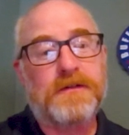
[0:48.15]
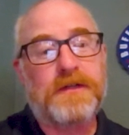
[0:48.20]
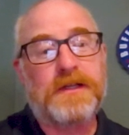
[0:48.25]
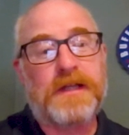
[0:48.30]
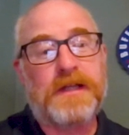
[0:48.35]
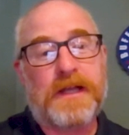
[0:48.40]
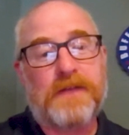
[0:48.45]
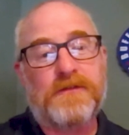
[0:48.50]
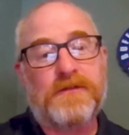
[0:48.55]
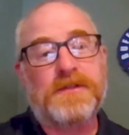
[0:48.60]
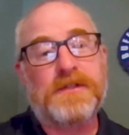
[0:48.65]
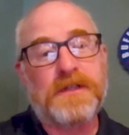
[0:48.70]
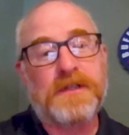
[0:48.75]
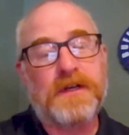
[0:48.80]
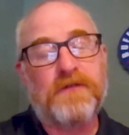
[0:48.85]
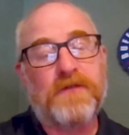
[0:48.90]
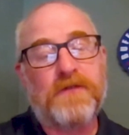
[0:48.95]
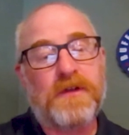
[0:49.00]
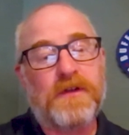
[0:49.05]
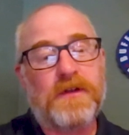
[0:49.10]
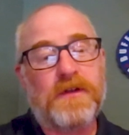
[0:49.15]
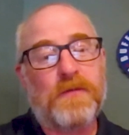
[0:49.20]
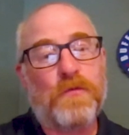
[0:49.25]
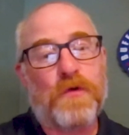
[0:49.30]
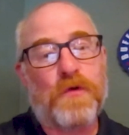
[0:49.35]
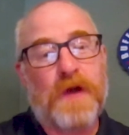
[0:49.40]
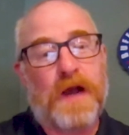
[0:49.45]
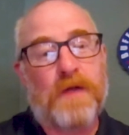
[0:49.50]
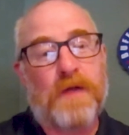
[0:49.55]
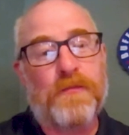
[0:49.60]
that they have significantly
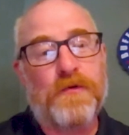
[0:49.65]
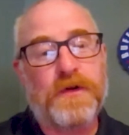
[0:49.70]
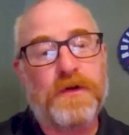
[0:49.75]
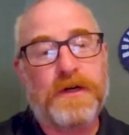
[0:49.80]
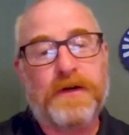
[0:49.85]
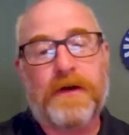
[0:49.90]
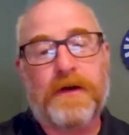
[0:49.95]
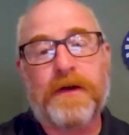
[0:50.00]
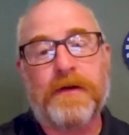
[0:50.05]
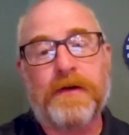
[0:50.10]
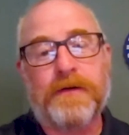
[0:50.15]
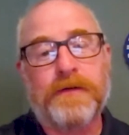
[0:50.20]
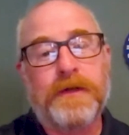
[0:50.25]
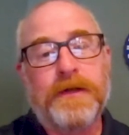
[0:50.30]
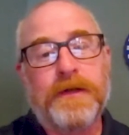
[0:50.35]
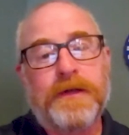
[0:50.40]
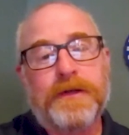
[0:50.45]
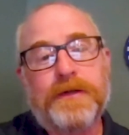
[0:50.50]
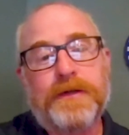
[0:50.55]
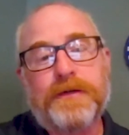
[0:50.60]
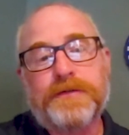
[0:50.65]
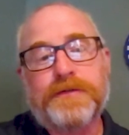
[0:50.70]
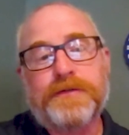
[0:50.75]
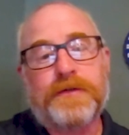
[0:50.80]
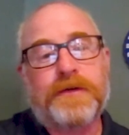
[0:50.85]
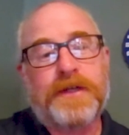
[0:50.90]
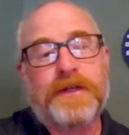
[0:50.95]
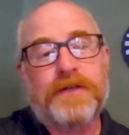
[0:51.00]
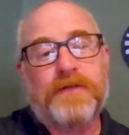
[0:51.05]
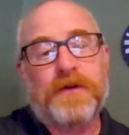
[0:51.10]
more output at idle. You know,
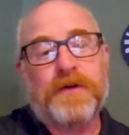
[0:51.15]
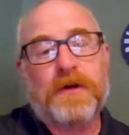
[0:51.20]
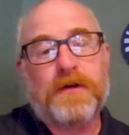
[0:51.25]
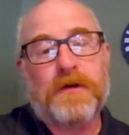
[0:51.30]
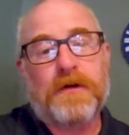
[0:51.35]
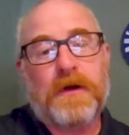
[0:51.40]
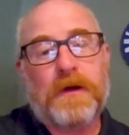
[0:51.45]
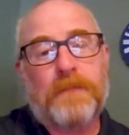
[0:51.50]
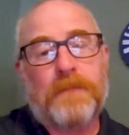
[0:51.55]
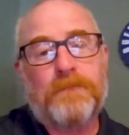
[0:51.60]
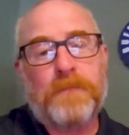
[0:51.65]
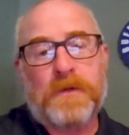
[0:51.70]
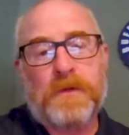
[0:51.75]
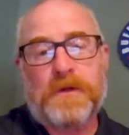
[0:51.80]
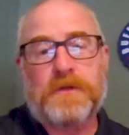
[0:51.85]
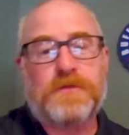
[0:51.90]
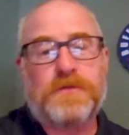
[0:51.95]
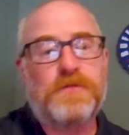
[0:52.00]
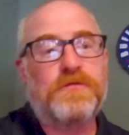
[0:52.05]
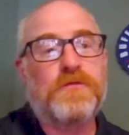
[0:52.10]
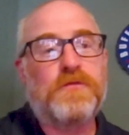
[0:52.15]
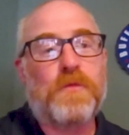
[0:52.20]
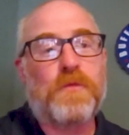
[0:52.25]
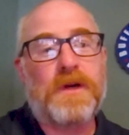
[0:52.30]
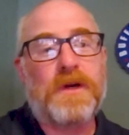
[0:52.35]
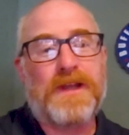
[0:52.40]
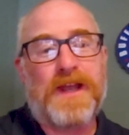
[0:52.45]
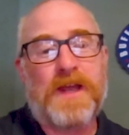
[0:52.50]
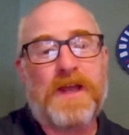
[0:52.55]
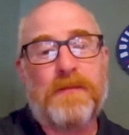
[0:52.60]
so even our the
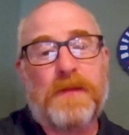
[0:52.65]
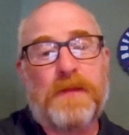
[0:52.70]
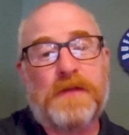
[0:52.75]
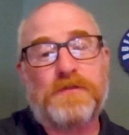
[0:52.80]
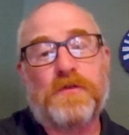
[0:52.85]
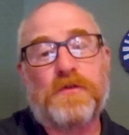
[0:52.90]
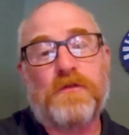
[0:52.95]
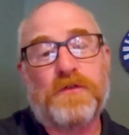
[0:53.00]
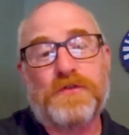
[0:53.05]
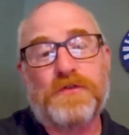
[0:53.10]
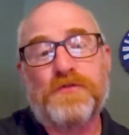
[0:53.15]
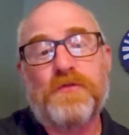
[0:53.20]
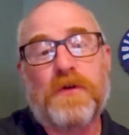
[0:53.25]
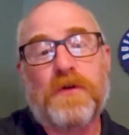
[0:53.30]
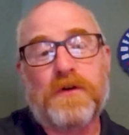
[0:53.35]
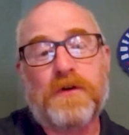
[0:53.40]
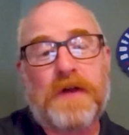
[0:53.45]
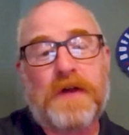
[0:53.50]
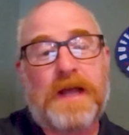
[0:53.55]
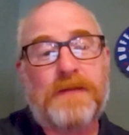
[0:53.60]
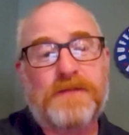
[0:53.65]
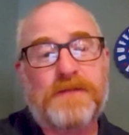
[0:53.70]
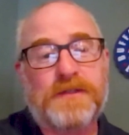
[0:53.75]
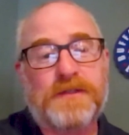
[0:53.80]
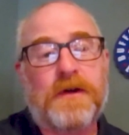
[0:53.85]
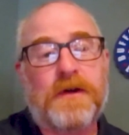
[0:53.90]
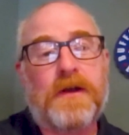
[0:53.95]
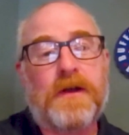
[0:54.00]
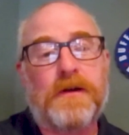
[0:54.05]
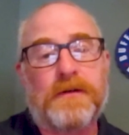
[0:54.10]
220 amp has over 200 amps at
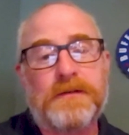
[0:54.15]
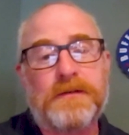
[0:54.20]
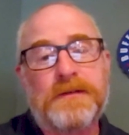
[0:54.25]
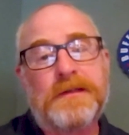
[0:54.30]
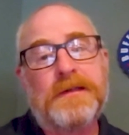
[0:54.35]
idle.